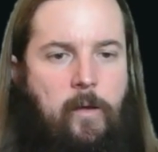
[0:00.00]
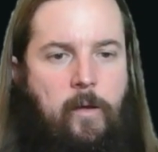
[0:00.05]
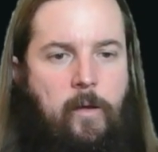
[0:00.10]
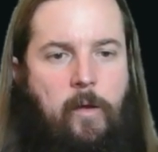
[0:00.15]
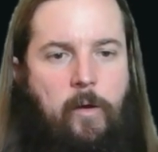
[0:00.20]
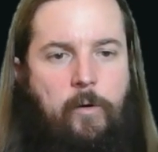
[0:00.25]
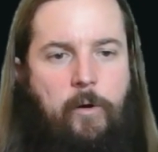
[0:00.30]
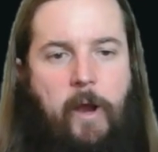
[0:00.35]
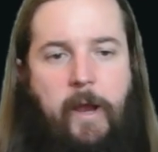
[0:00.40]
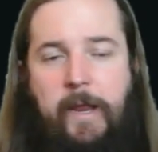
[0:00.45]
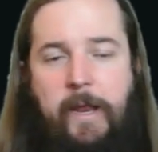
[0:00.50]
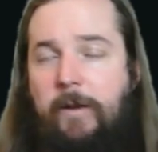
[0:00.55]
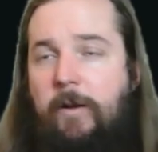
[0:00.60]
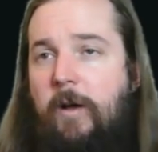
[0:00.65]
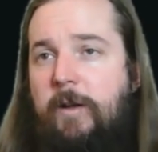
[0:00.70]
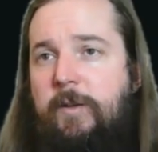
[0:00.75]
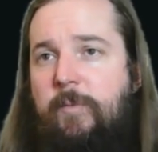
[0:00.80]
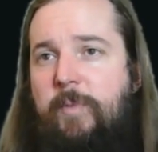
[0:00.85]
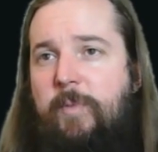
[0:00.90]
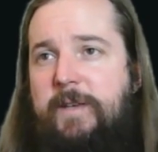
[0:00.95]
All right, and
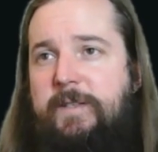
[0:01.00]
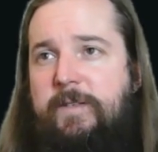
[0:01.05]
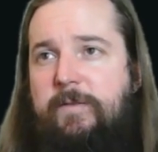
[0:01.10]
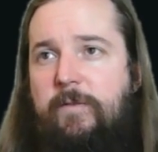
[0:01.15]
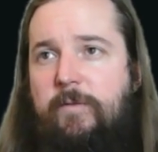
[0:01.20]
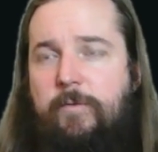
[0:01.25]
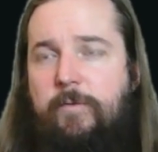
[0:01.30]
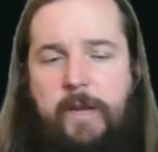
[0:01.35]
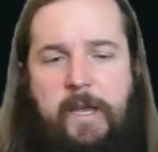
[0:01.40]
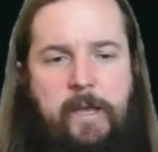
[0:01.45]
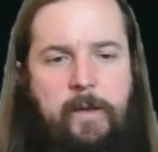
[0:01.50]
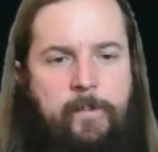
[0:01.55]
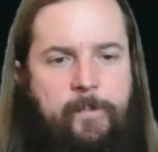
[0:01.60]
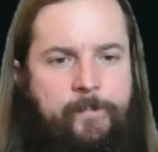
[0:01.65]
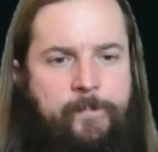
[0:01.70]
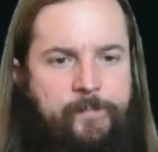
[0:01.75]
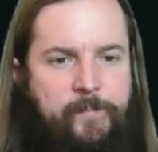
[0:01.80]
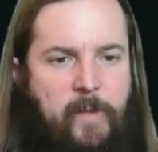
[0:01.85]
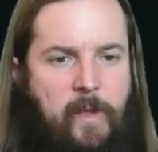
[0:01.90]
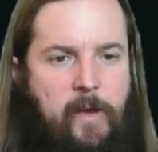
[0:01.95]
on to best of 3.
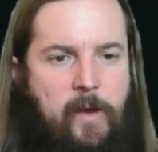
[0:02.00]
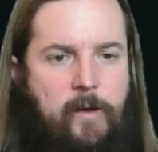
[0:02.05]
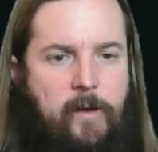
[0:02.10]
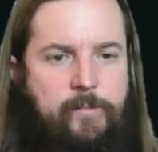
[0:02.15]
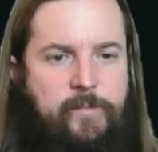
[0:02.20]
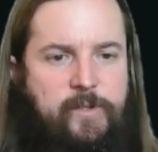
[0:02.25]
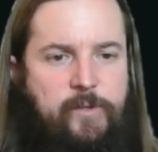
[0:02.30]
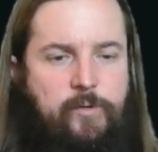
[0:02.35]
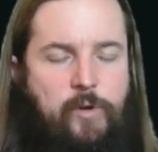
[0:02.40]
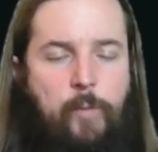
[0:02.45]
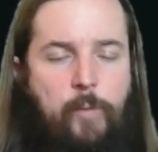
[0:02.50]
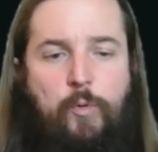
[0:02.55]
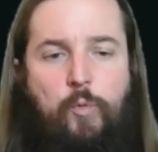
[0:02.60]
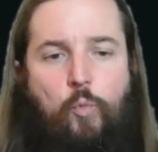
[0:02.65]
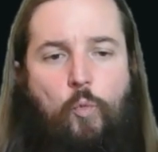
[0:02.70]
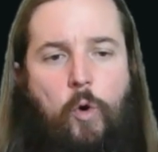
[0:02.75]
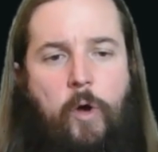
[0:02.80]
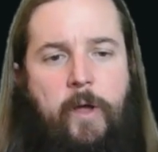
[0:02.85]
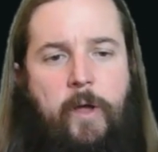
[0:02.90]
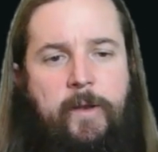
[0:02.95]
So number
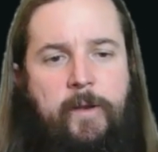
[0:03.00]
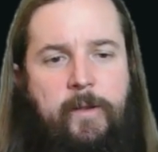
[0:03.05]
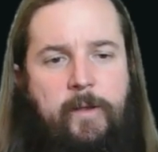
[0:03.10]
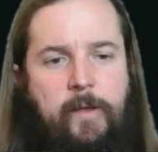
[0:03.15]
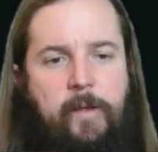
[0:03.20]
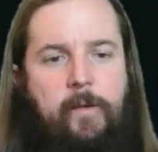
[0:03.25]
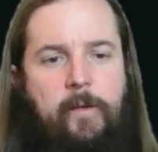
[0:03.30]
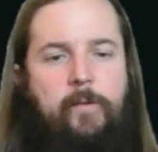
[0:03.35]
1,